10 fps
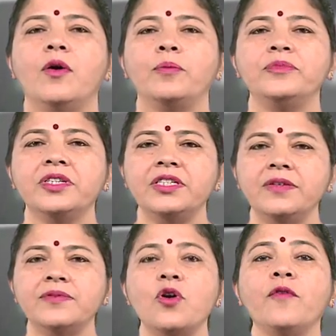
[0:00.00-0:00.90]

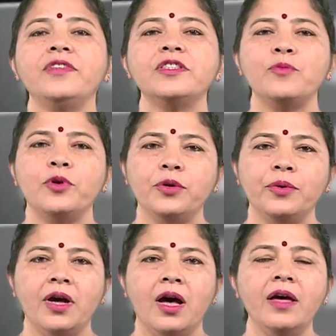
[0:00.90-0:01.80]
Objectives of this
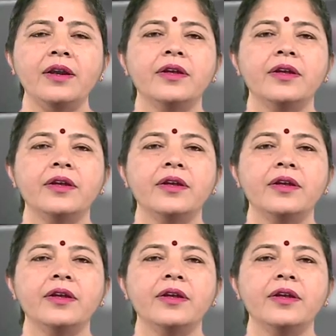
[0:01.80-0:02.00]
module are